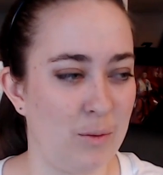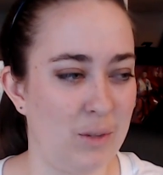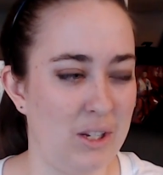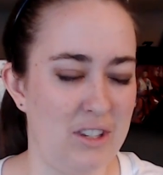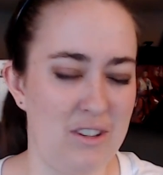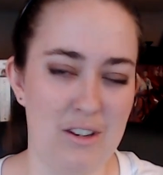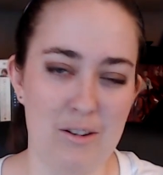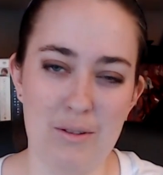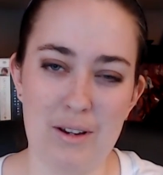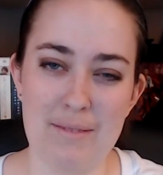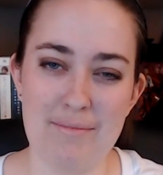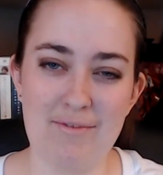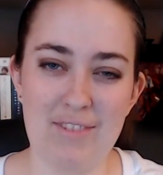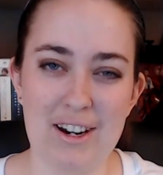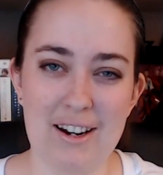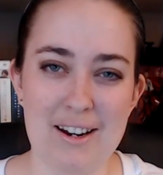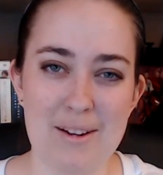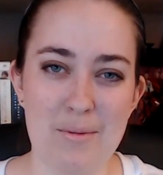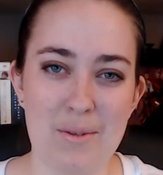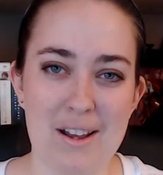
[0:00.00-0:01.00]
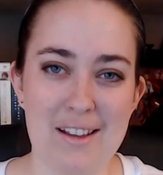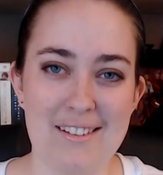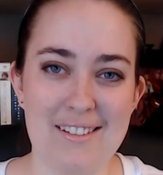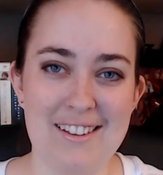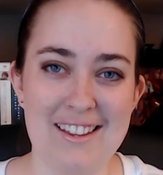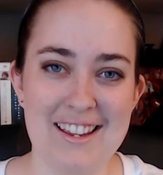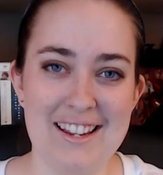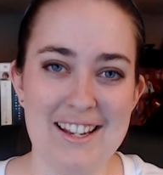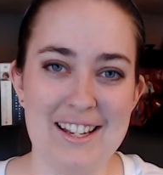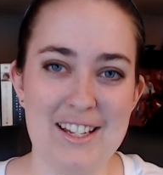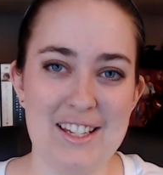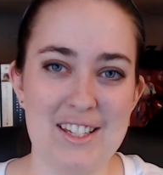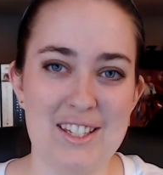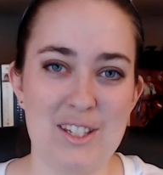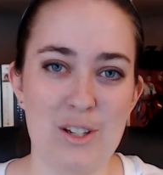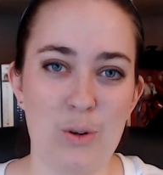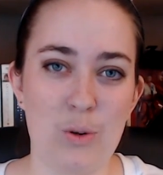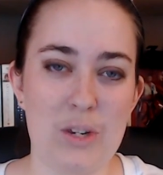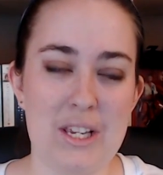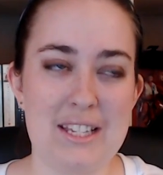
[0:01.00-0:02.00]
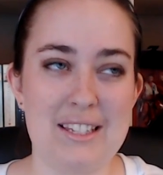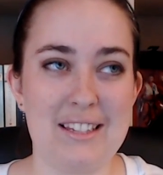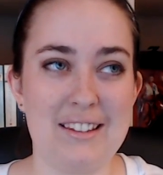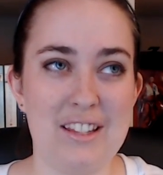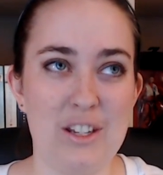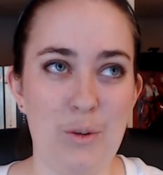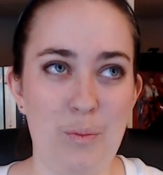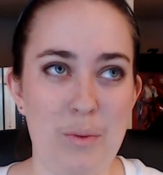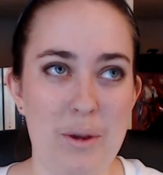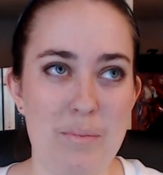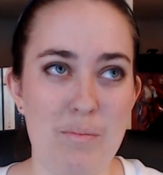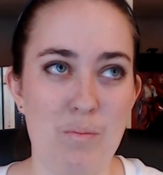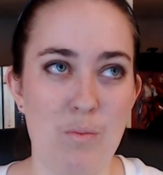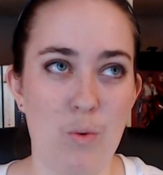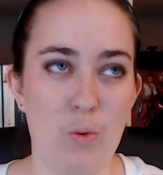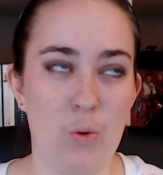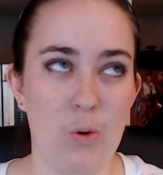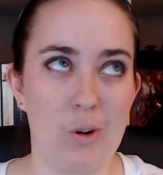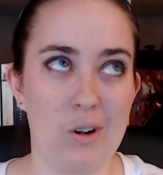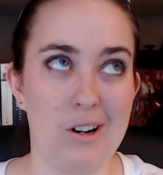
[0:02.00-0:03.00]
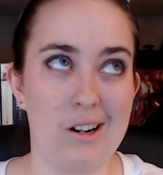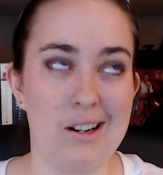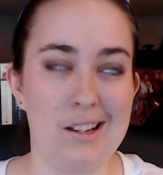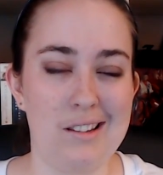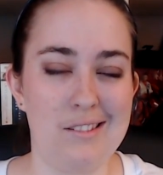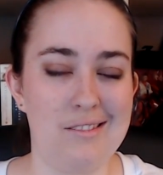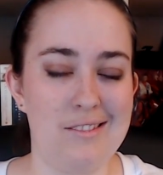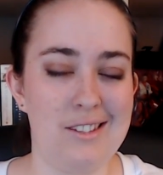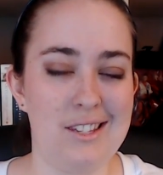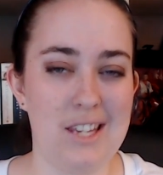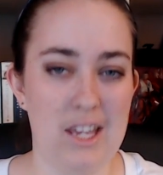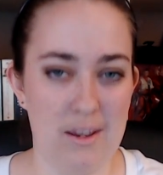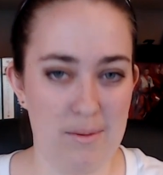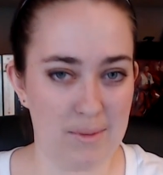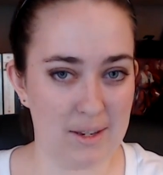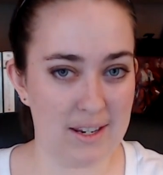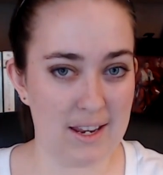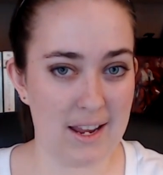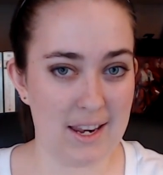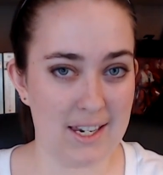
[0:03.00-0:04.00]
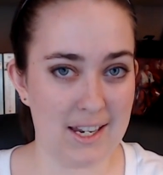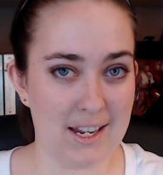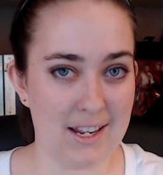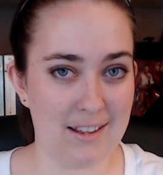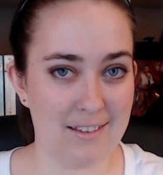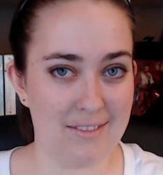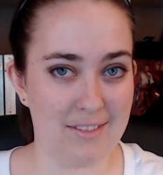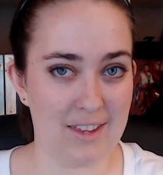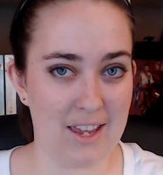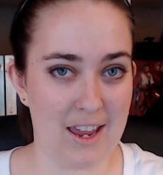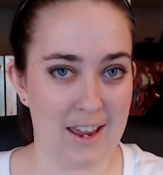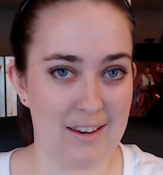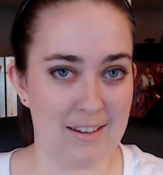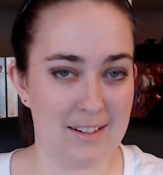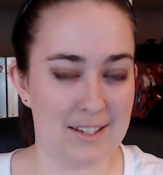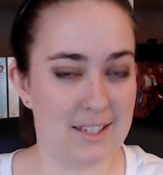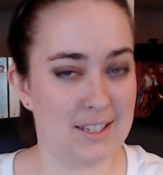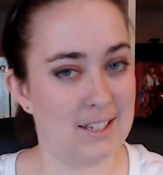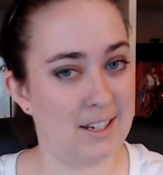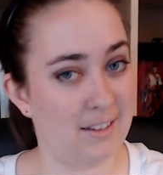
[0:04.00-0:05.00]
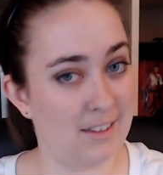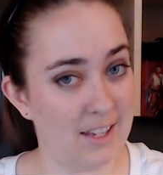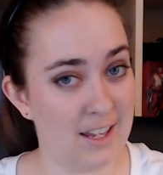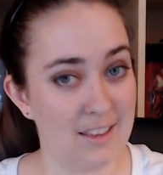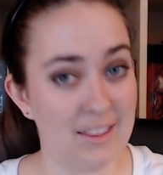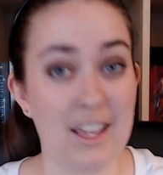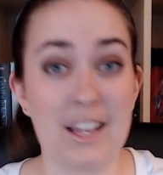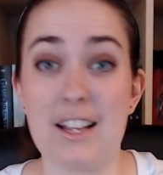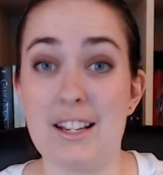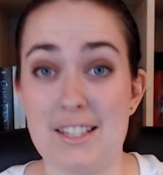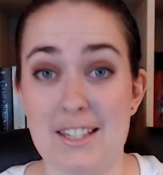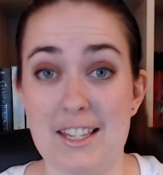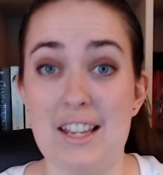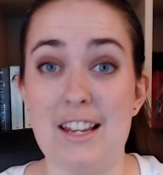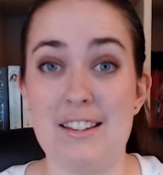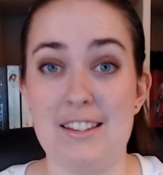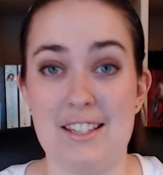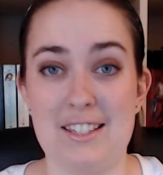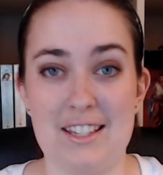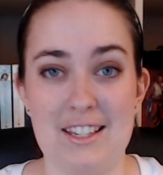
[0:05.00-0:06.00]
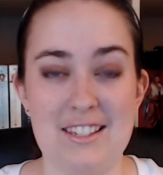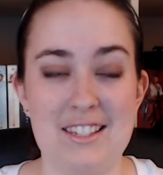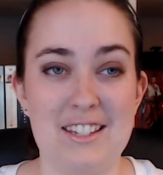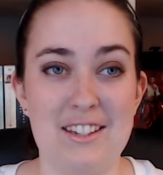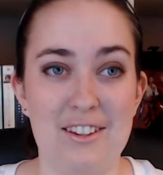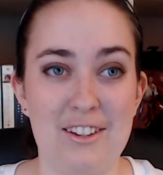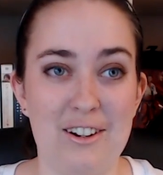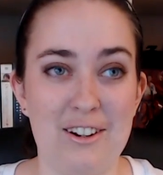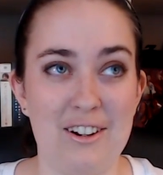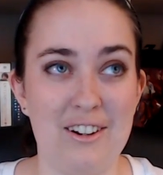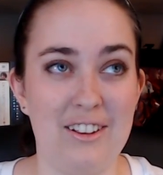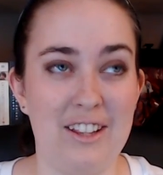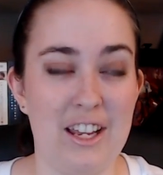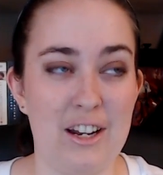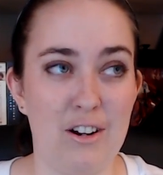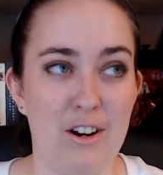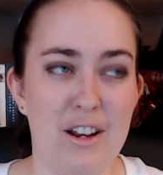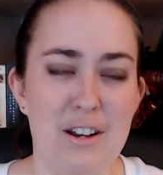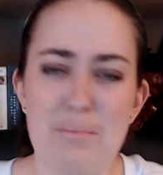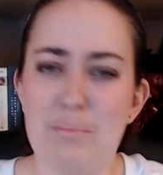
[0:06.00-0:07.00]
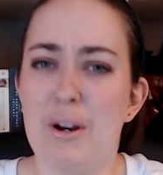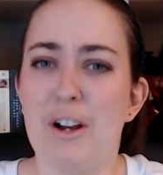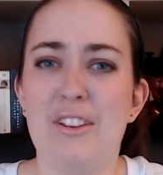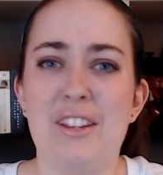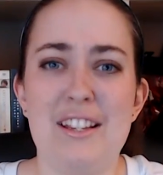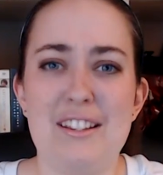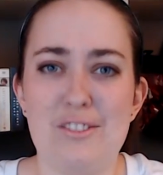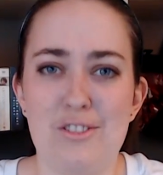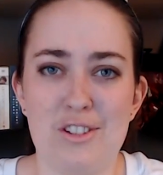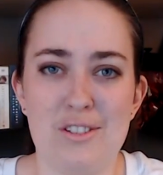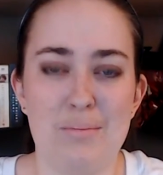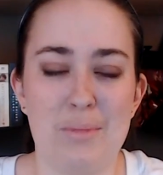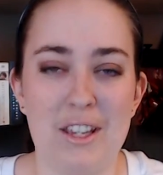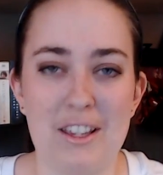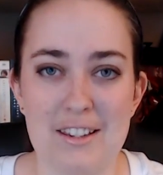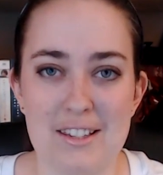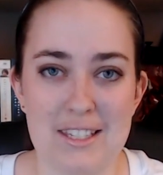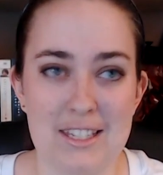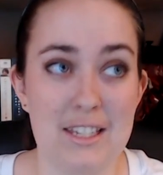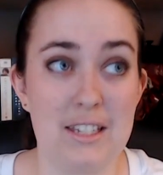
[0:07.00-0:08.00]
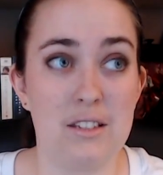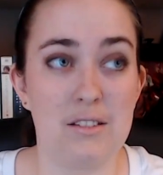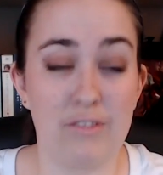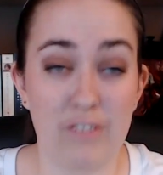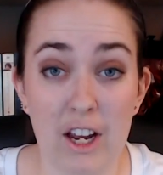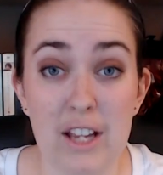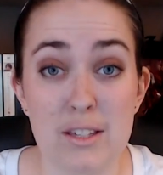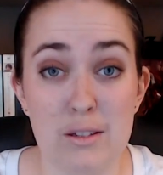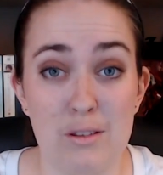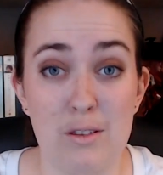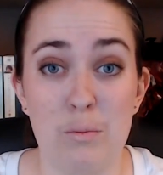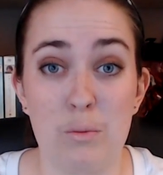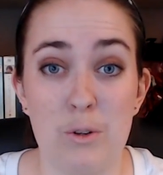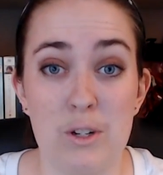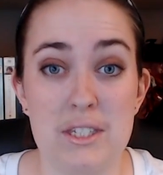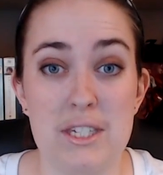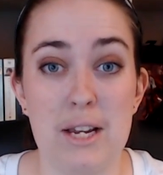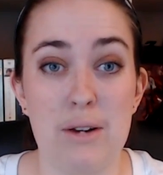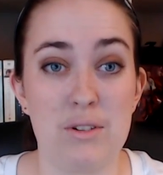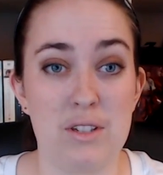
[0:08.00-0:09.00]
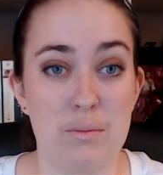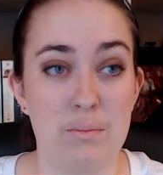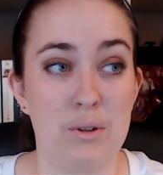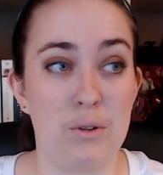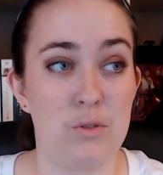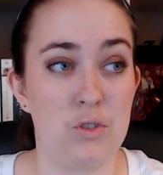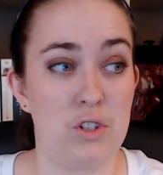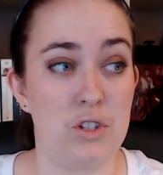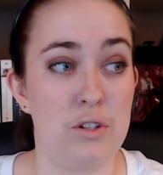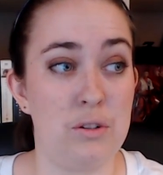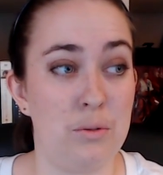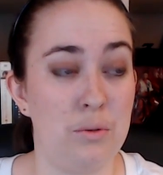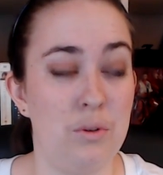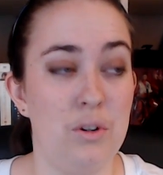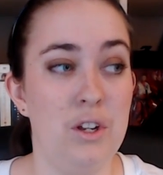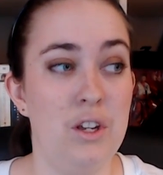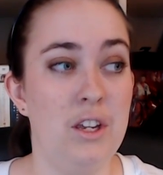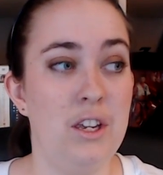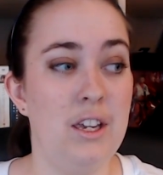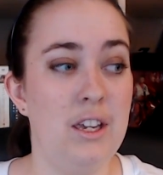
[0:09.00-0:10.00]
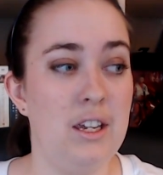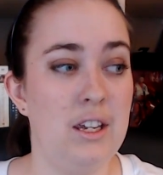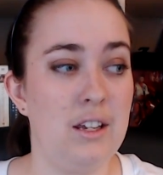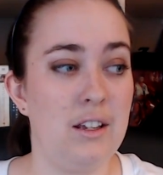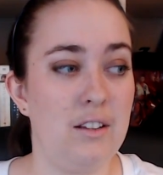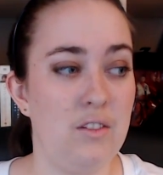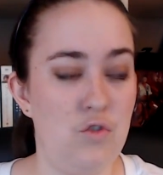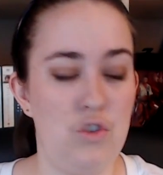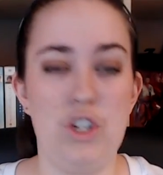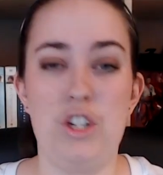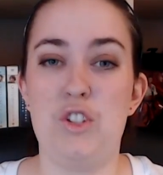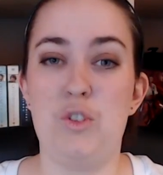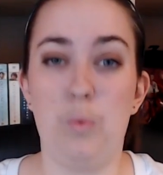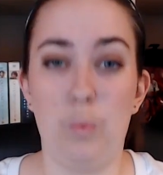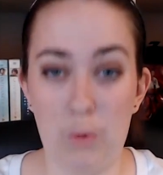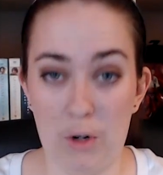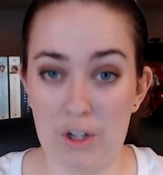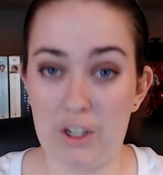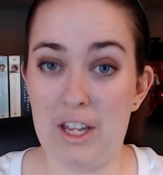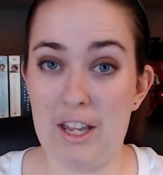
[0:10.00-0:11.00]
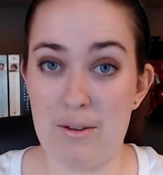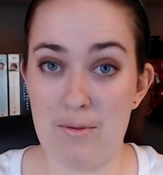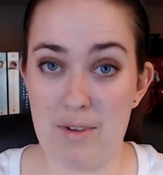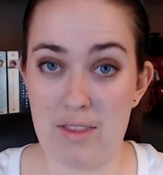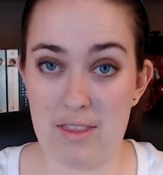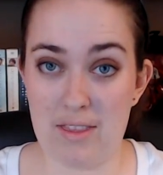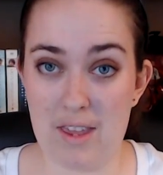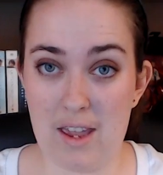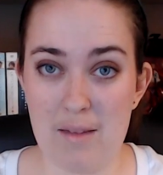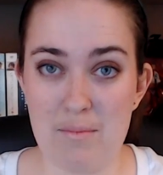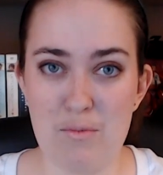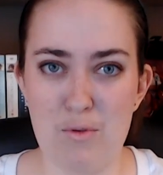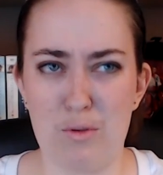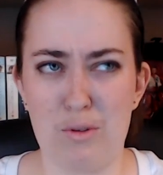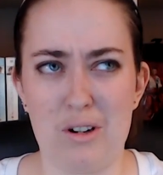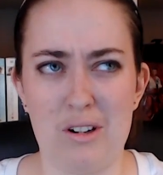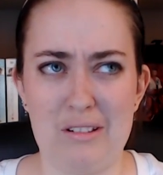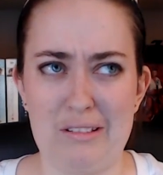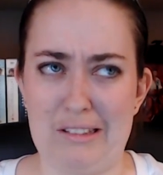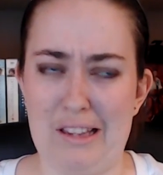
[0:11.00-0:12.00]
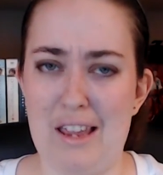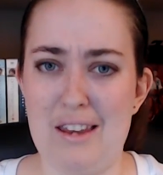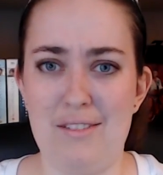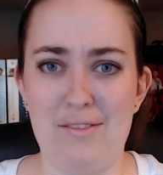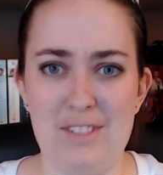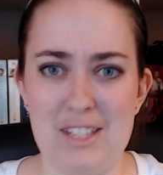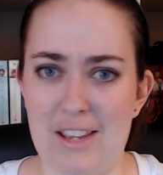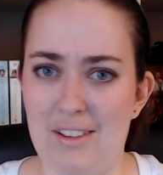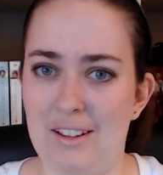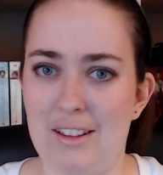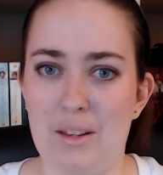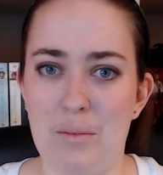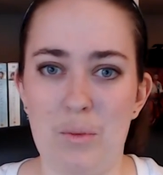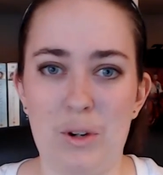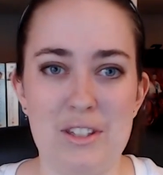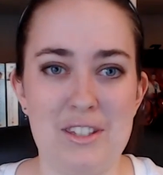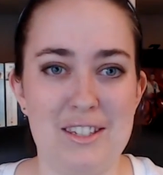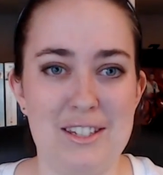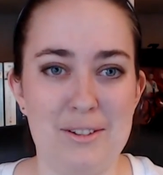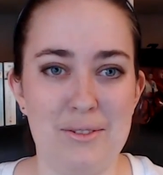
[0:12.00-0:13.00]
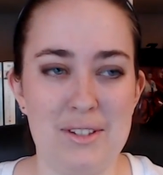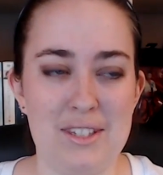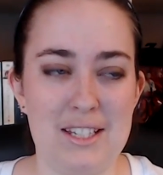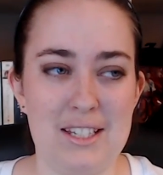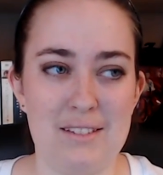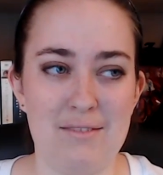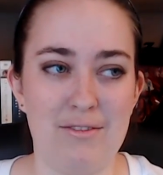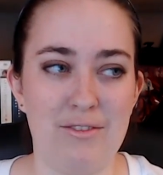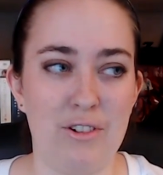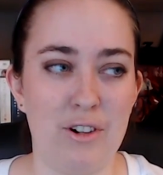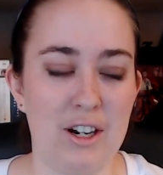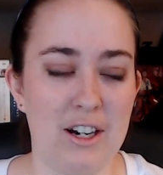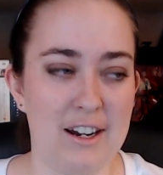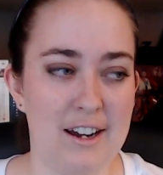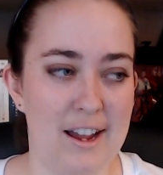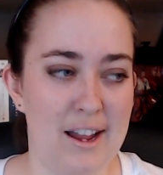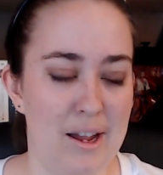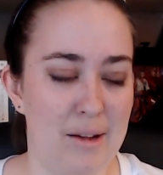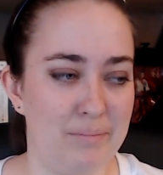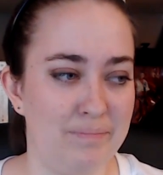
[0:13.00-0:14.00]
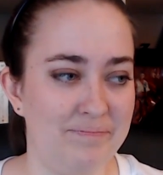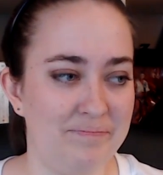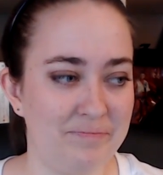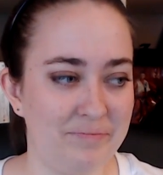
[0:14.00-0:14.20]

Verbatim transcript: we knew him very well. So he's a little bit more intimidating than silly. Like I said, it does get sillier later on, and partly it's just because he's friends with the boys now as opposed to just working with them or kind of telling them what to do in season four. Um,